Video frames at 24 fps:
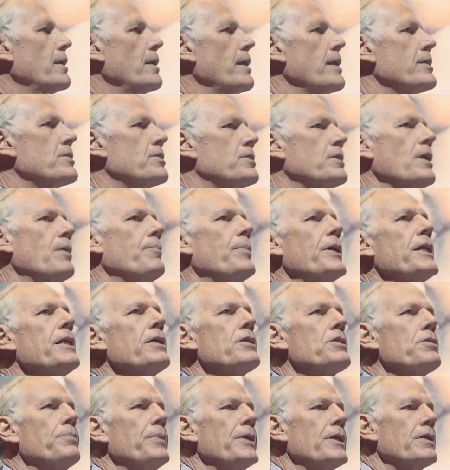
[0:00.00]
as somebody
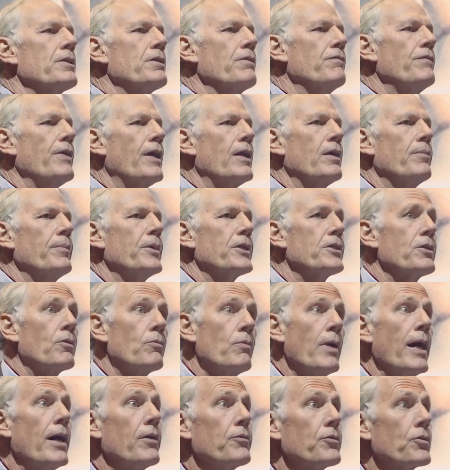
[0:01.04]
that's been in development
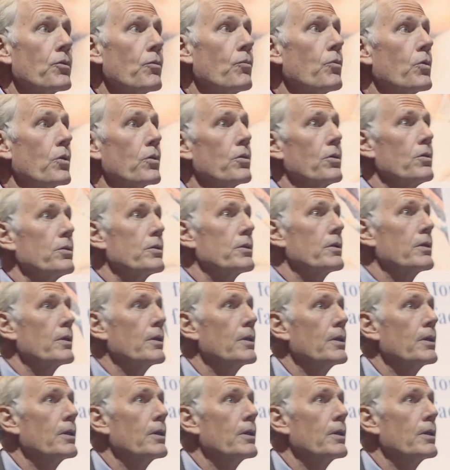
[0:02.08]
around the world